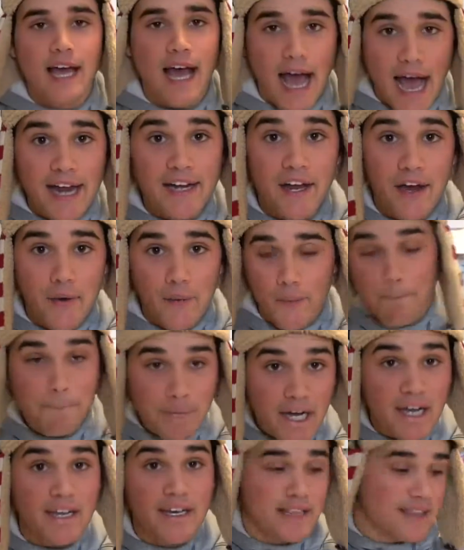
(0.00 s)
I know,
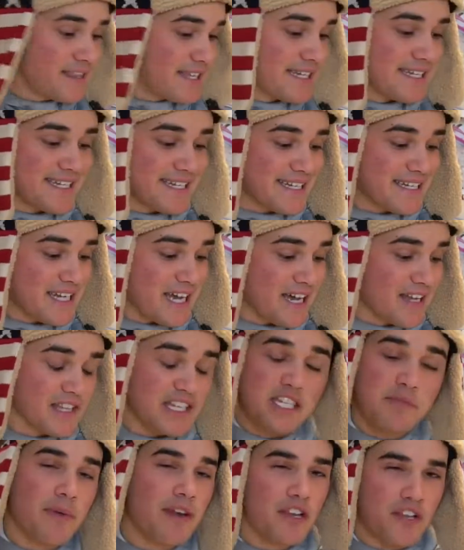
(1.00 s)
but this is
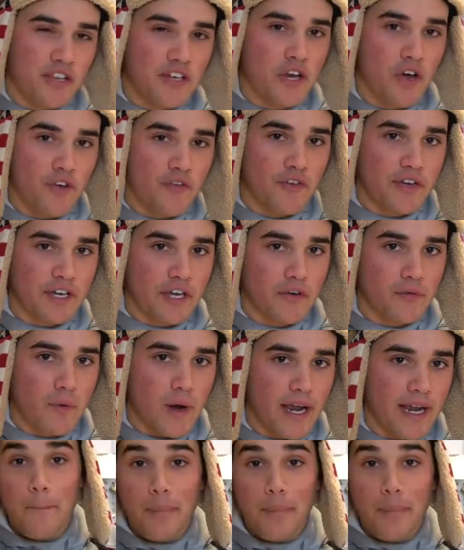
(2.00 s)
better than no video, right?